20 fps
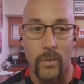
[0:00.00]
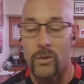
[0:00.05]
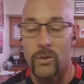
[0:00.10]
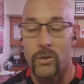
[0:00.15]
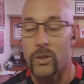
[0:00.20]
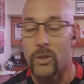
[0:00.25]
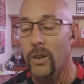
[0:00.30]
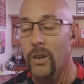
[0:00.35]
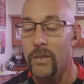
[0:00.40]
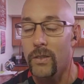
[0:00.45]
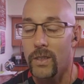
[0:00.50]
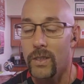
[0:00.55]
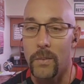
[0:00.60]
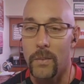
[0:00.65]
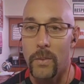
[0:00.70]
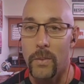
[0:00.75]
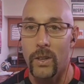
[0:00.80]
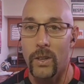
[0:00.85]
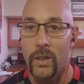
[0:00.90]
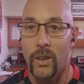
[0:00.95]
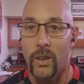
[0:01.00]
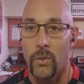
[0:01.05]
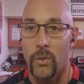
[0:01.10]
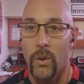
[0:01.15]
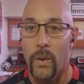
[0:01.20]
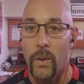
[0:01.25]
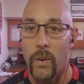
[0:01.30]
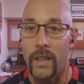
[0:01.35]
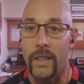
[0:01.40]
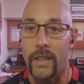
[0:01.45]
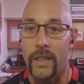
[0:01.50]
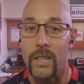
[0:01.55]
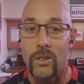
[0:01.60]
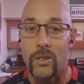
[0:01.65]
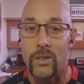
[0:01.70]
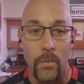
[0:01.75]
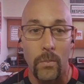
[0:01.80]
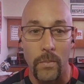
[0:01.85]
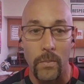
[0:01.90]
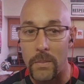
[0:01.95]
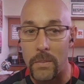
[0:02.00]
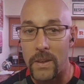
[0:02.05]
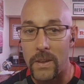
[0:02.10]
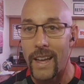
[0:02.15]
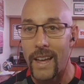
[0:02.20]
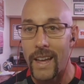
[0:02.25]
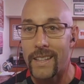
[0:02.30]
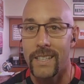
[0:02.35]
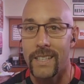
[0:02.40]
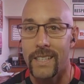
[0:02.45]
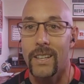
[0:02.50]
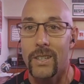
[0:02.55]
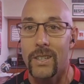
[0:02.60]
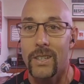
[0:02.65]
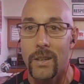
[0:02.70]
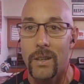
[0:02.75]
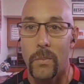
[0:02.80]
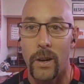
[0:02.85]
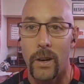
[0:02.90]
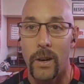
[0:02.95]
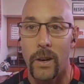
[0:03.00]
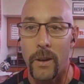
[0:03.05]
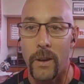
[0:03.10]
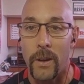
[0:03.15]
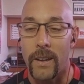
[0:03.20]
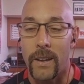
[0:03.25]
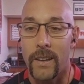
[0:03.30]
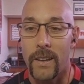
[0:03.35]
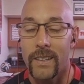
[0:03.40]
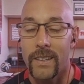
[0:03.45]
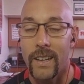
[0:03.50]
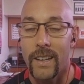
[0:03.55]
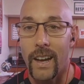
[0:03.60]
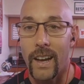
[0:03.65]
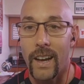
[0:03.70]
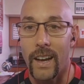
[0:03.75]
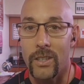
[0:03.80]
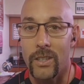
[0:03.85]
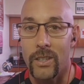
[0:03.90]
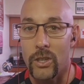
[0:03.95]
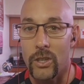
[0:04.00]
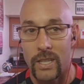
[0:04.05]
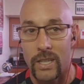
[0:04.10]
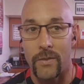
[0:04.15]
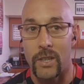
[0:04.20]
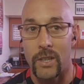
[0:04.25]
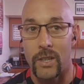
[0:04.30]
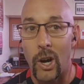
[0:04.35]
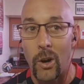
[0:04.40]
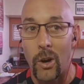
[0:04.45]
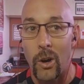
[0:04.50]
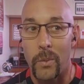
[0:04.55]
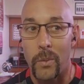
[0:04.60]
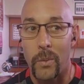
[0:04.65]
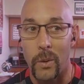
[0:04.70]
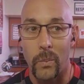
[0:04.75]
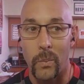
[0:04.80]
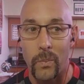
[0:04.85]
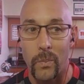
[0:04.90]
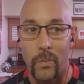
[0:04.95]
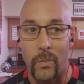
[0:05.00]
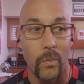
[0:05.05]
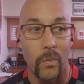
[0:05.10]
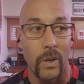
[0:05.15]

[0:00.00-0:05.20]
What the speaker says: We've shown the ability to throw away a lead, so maybe that's in there somewhere. But you just have to hope that